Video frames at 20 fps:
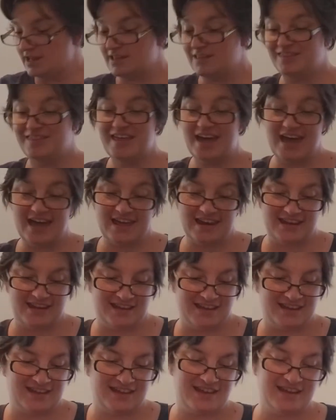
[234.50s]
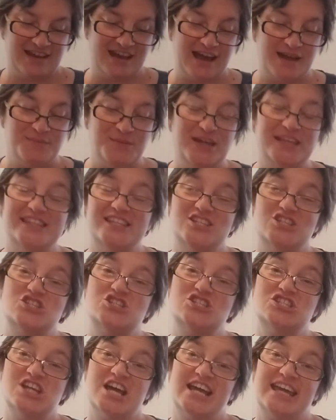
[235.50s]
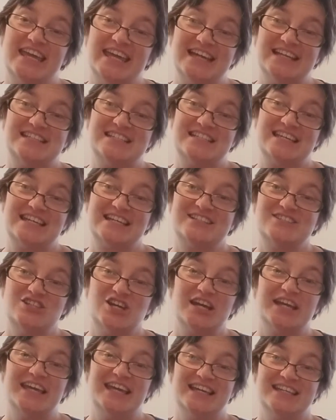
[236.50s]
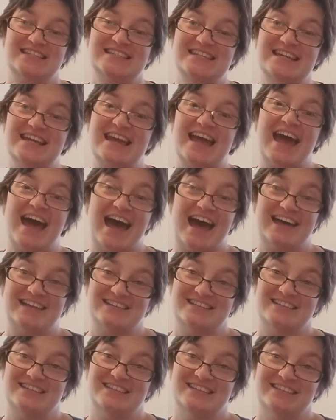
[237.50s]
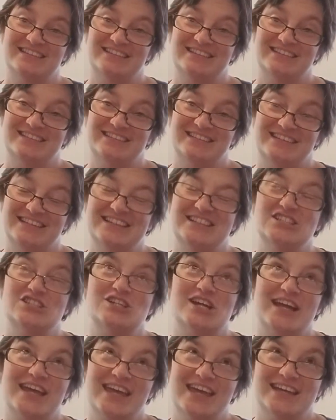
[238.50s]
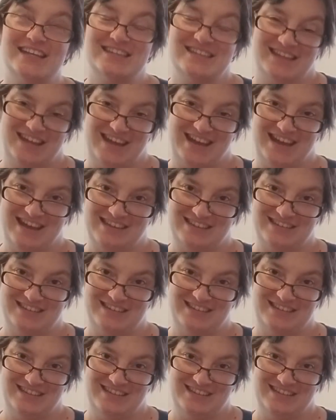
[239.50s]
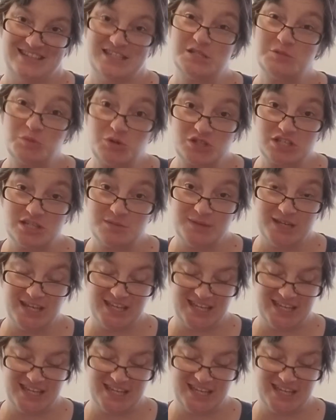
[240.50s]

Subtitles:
Then I made this gigantic hat. Gigantic hat. It's supposed to be a